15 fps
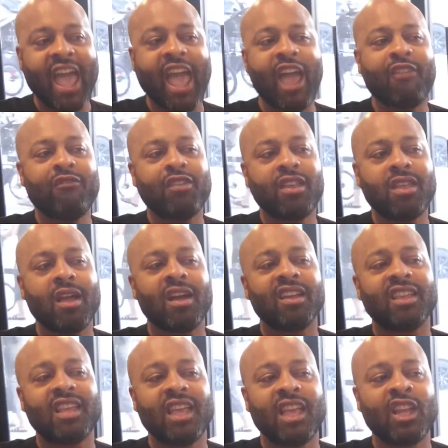every young
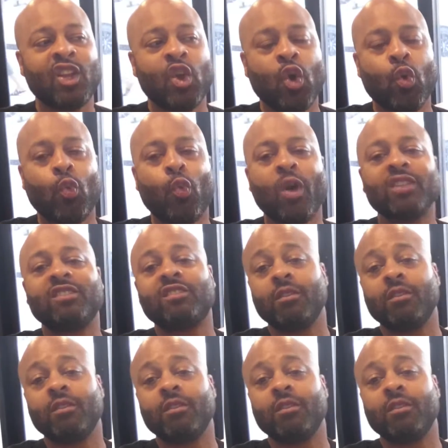kid wants